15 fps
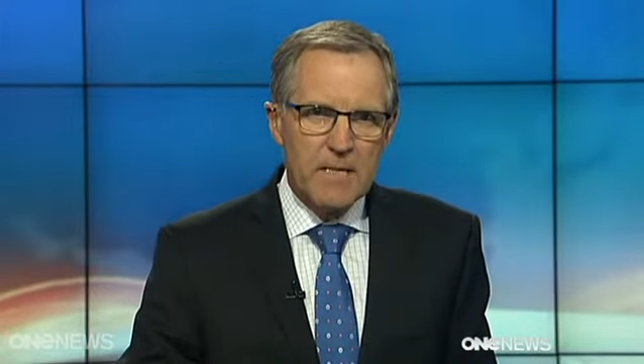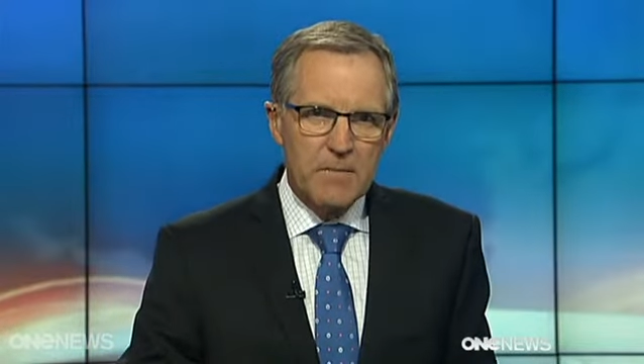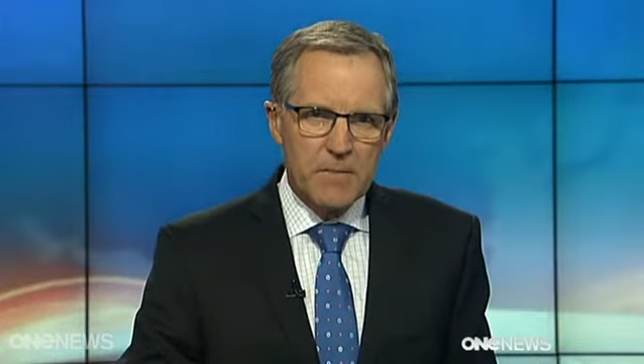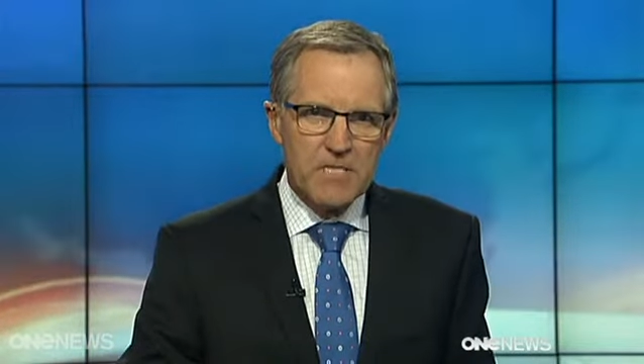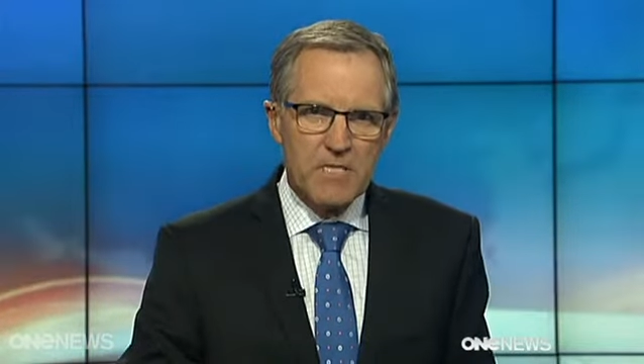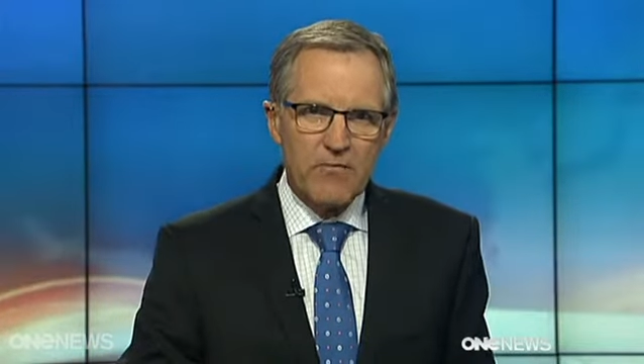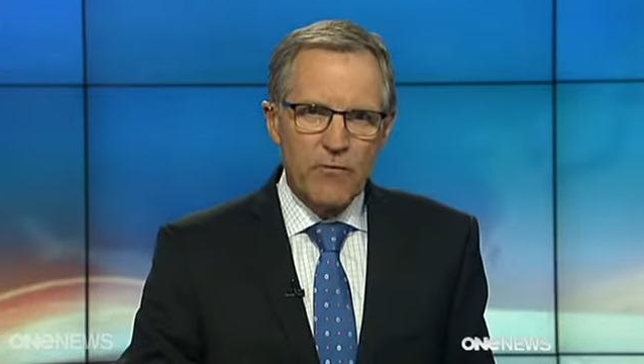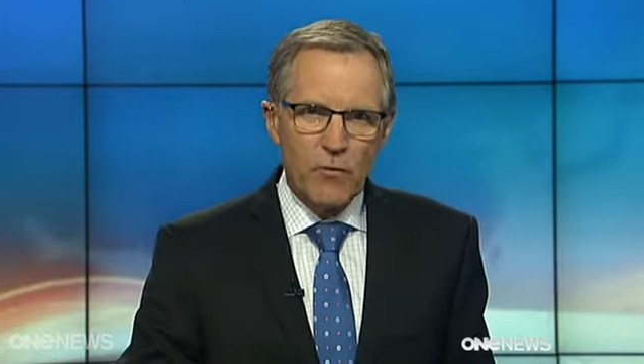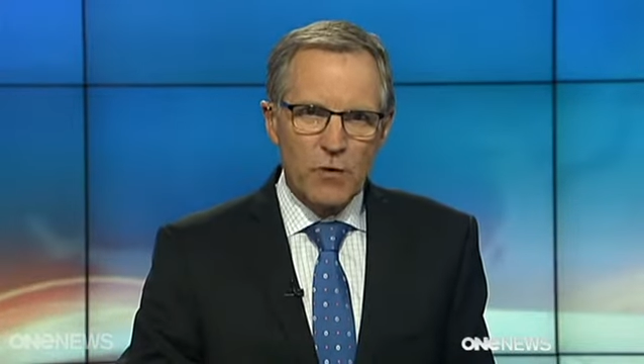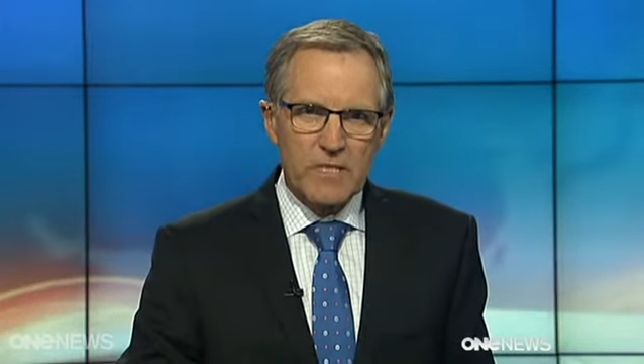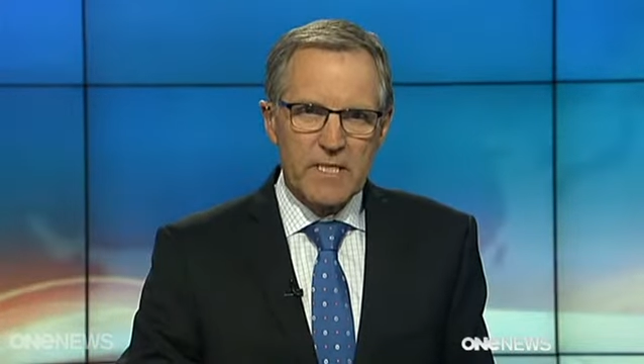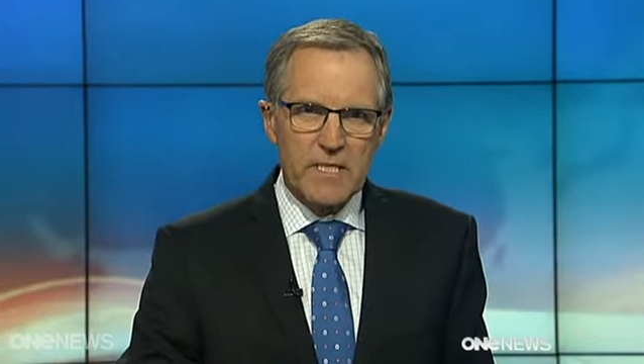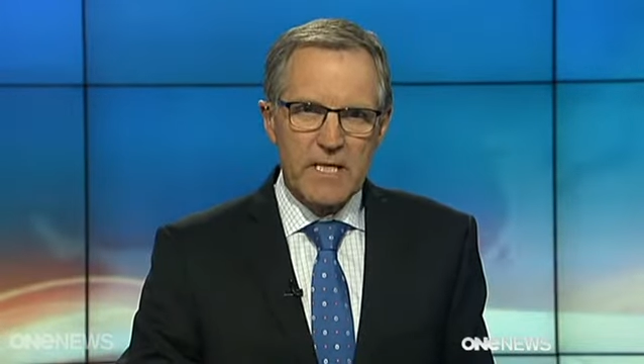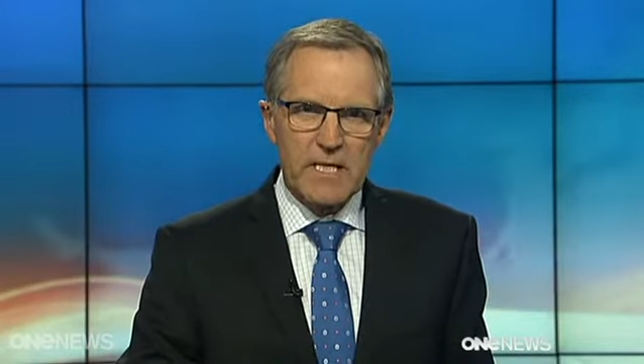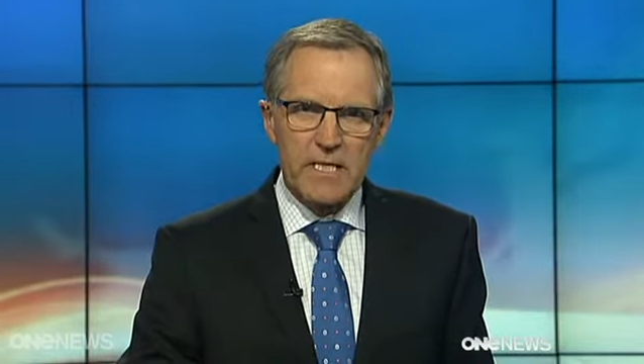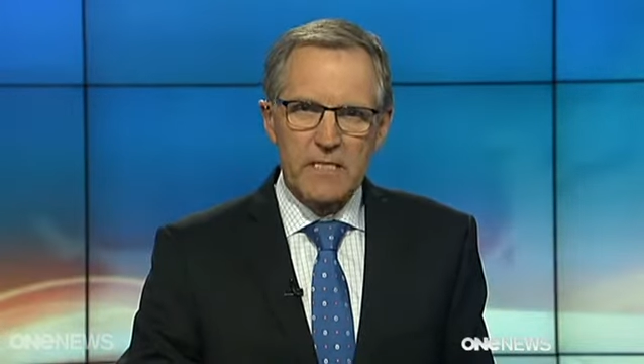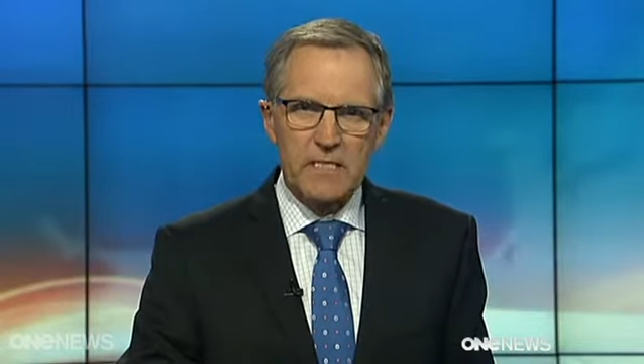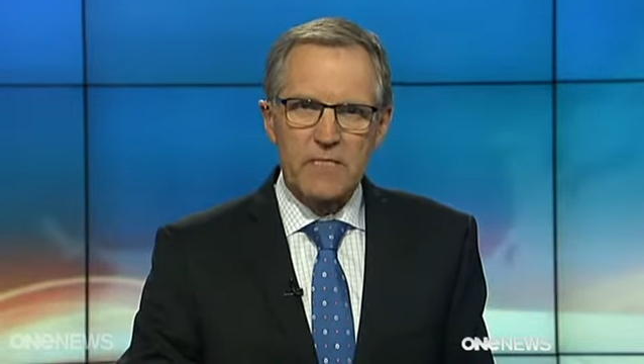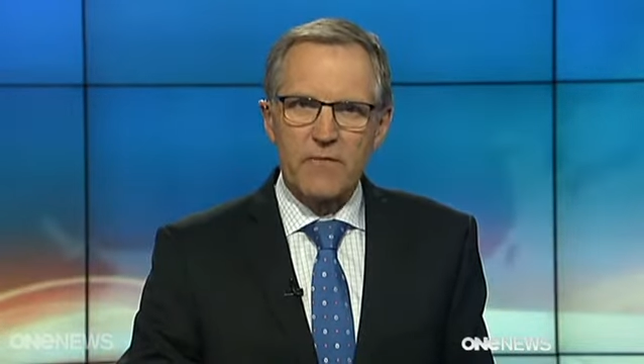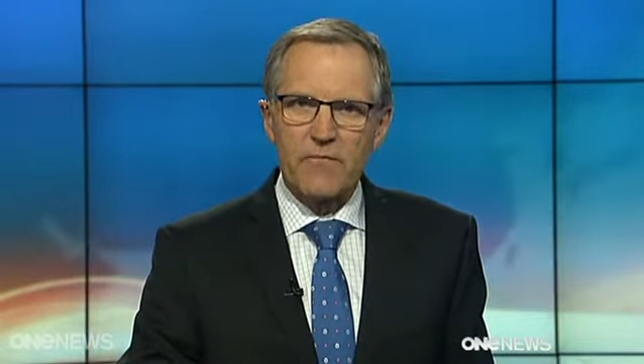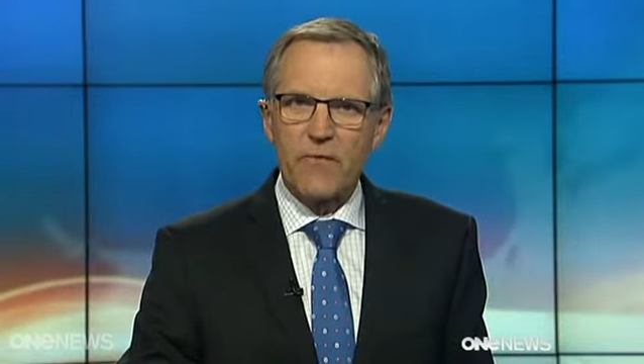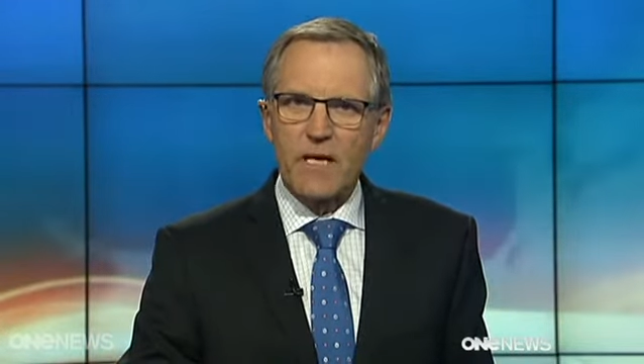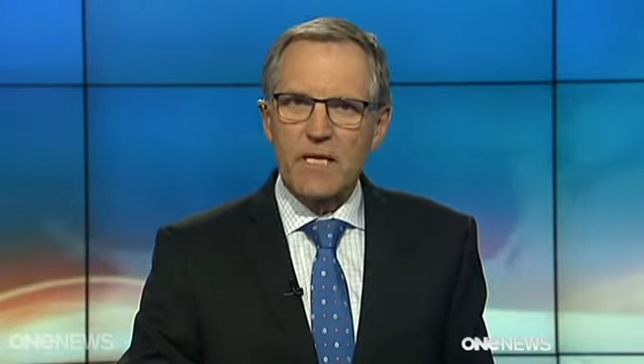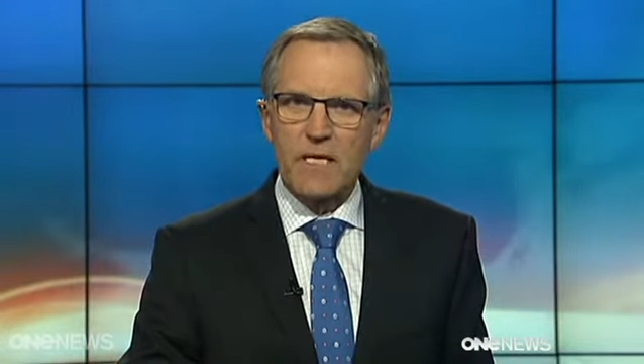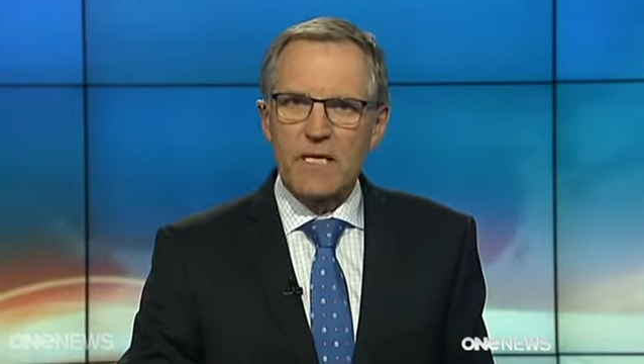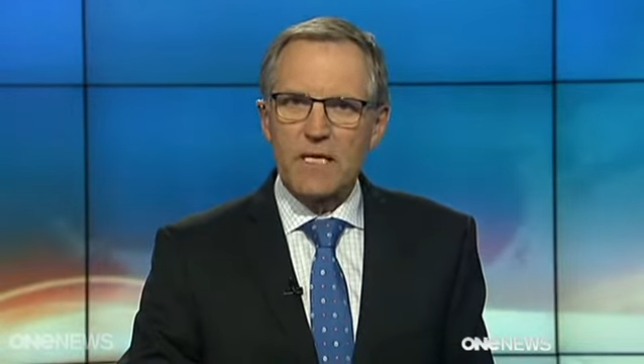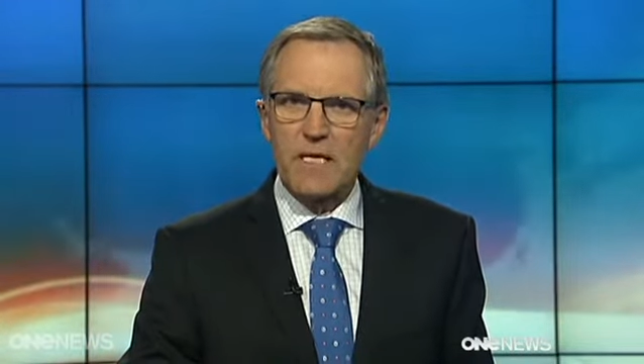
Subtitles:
Mr. Fawcett is defending